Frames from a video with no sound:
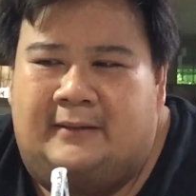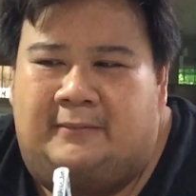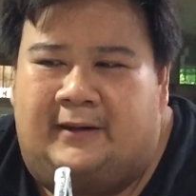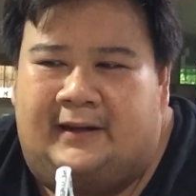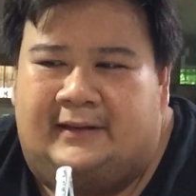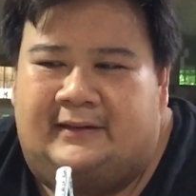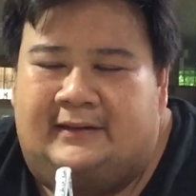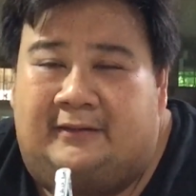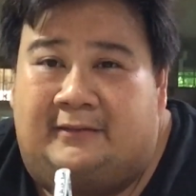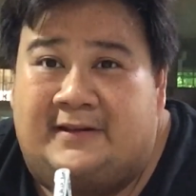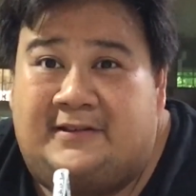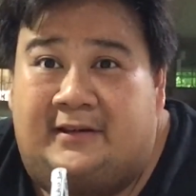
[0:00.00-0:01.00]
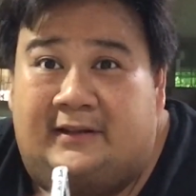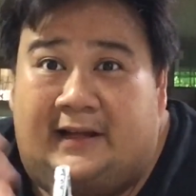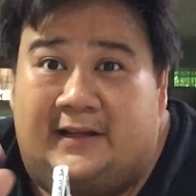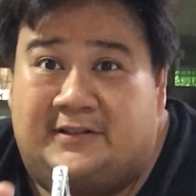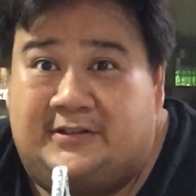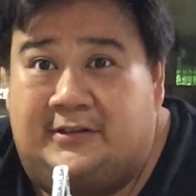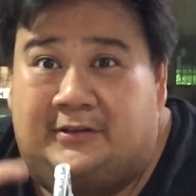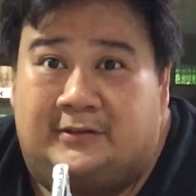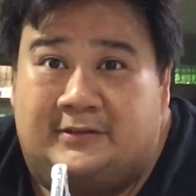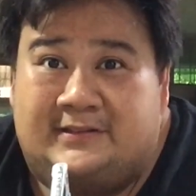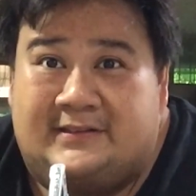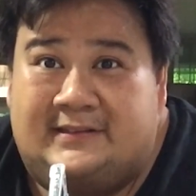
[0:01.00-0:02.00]
but the restaurant I
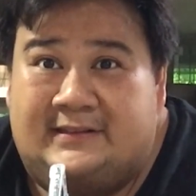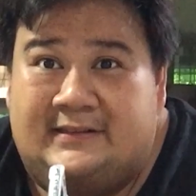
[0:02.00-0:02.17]
chose